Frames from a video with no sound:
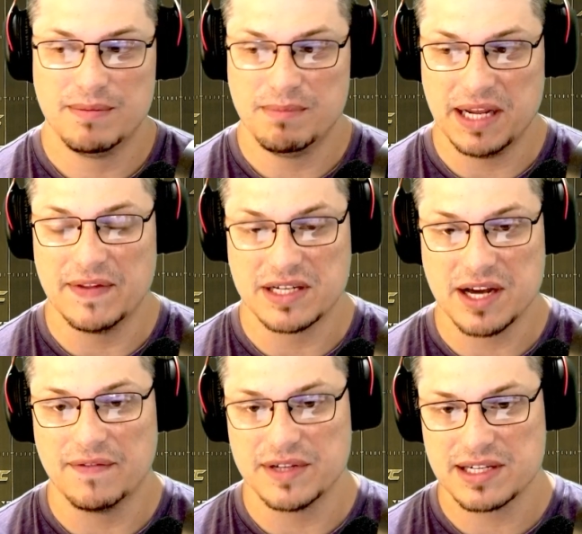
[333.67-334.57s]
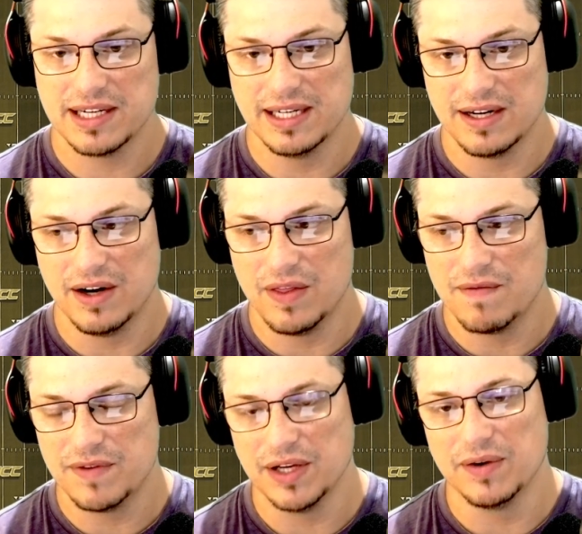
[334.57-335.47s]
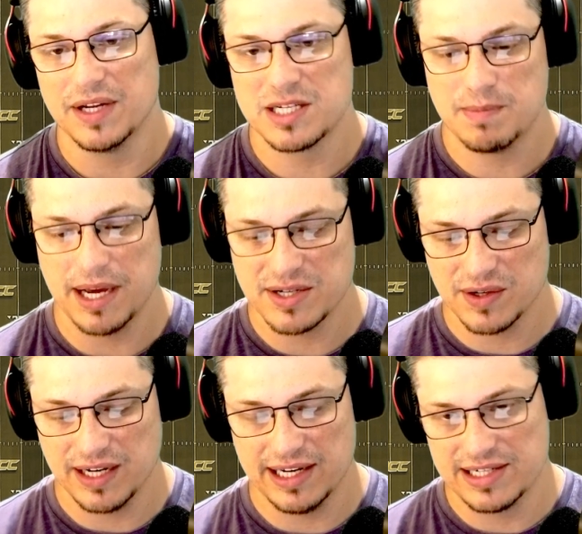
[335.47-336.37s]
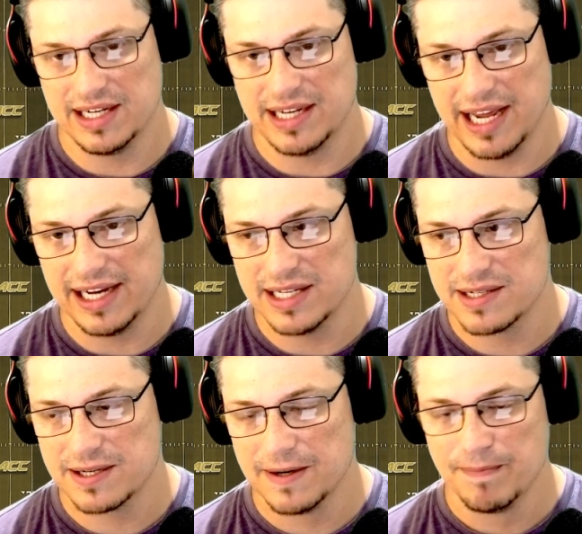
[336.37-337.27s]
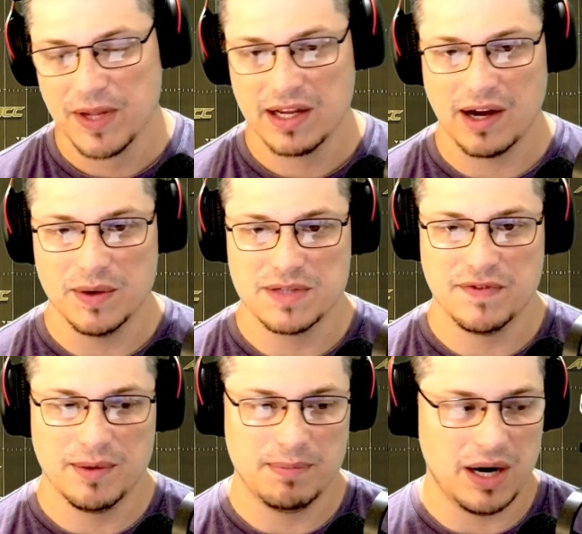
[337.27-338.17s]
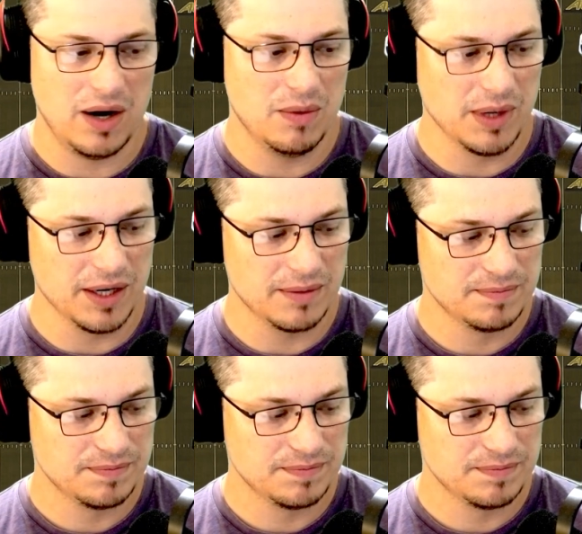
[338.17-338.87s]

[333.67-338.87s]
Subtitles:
be the toughest kid on the field, especially in today's college football where